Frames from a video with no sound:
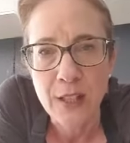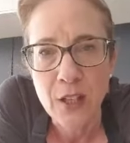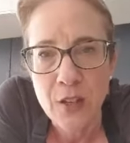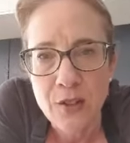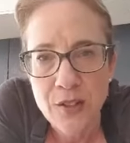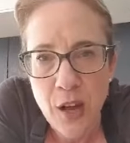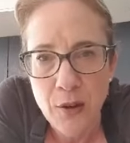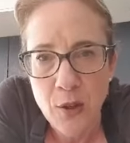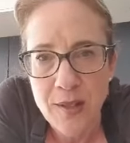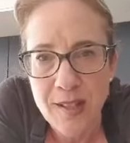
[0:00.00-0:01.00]
So
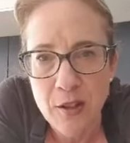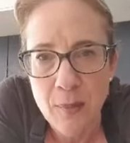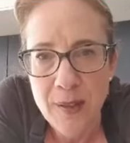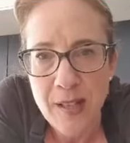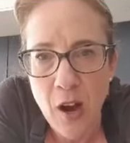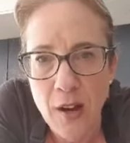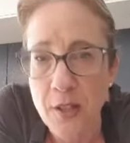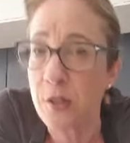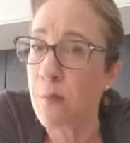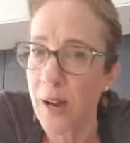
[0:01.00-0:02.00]
your syrup is hard.
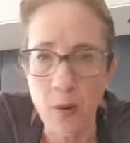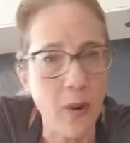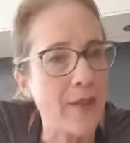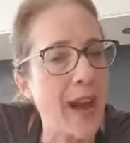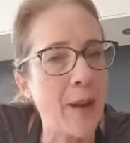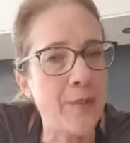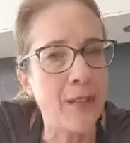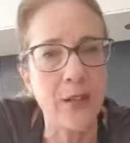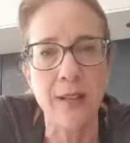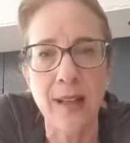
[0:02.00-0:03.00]
You can microwave it.
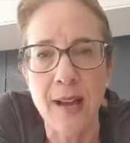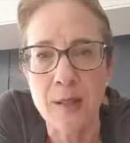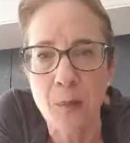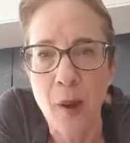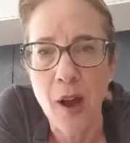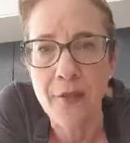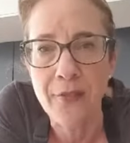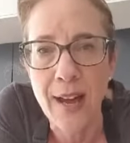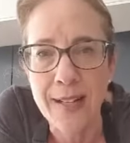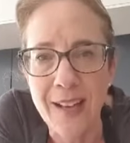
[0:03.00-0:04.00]
Absolutely. That is
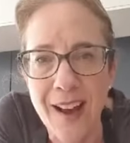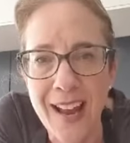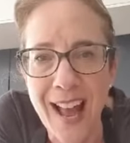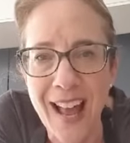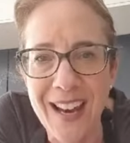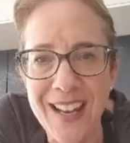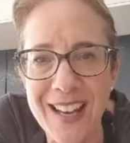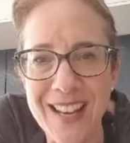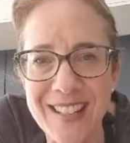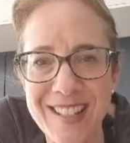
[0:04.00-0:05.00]
perfect. Hi
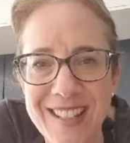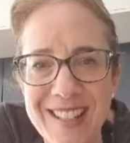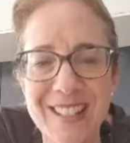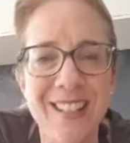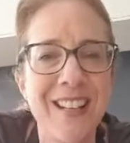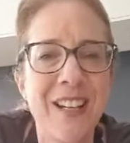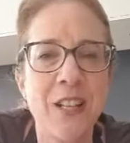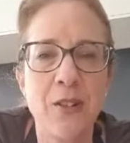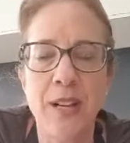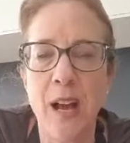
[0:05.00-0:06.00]
Alice.
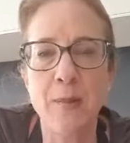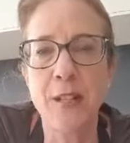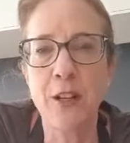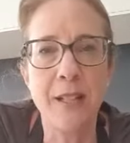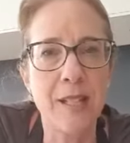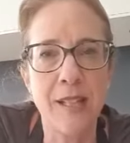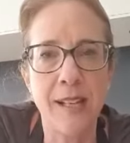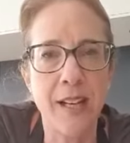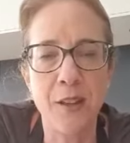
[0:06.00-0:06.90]
You can absolutely stick it in the